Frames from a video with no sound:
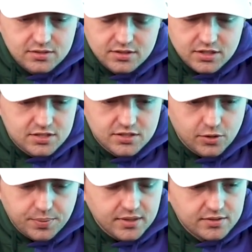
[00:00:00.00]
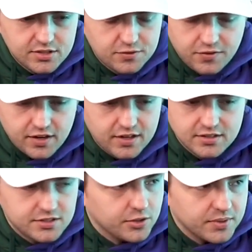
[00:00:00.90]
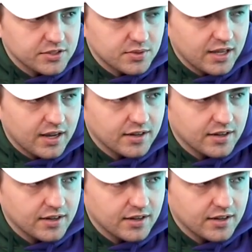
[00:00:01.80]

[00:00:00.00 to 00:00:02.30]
Just stupid. Just fucking stupid is what that is.